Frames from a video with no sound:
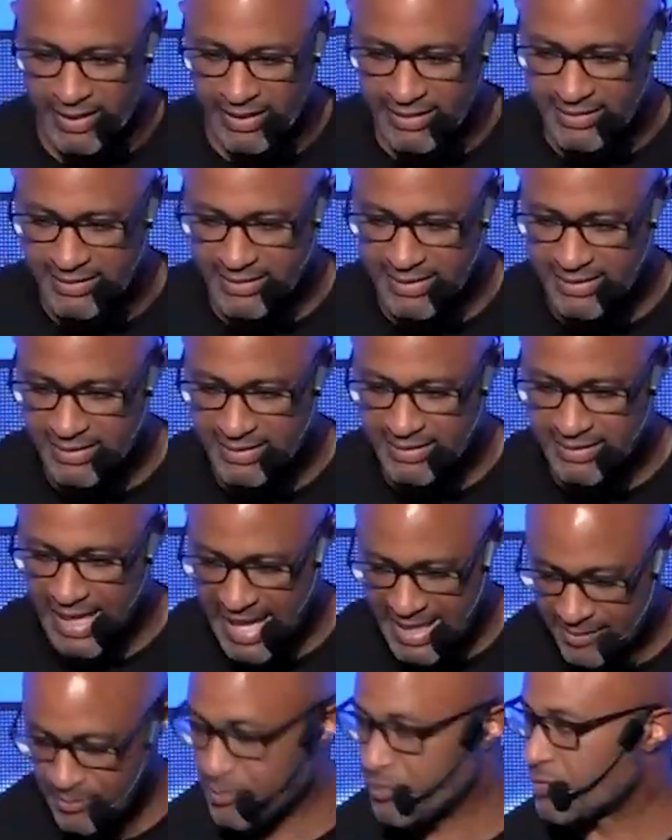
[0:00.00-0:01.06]
his
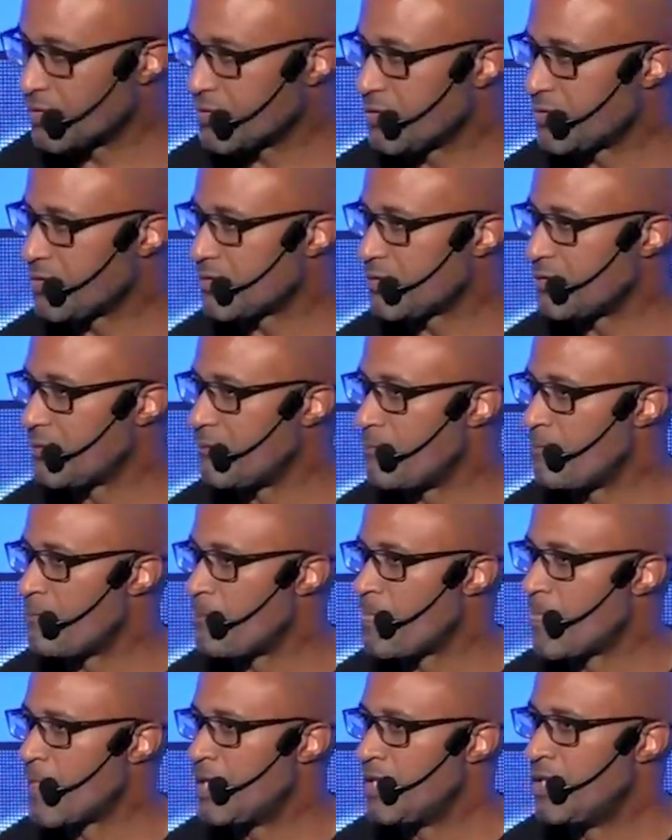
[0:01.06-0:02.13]
disciples
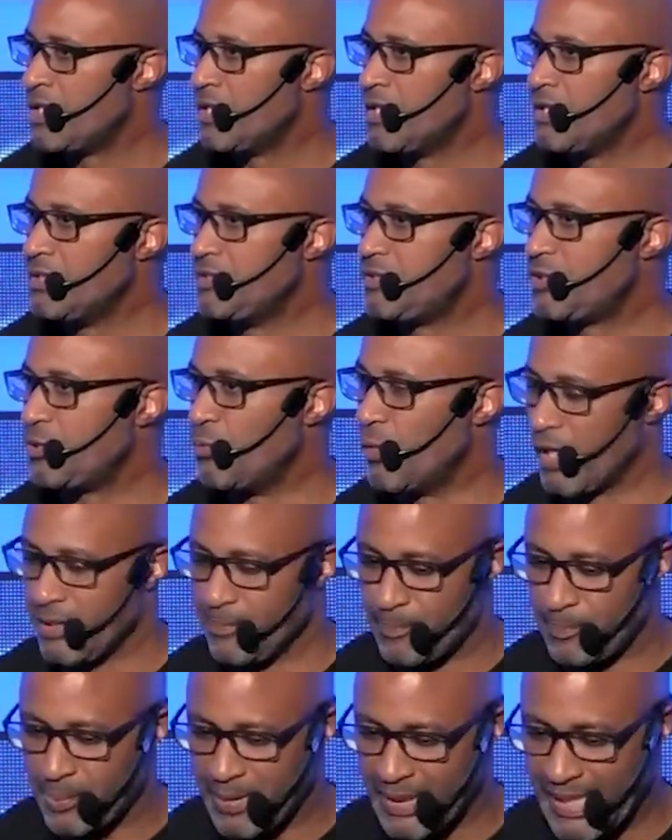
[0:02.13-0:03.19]
to a
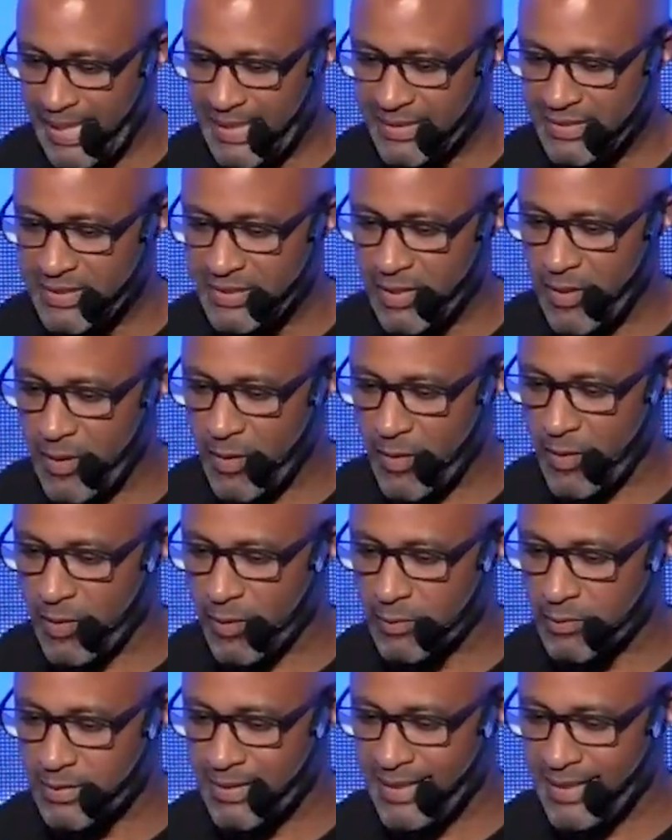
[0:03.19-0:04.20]
place called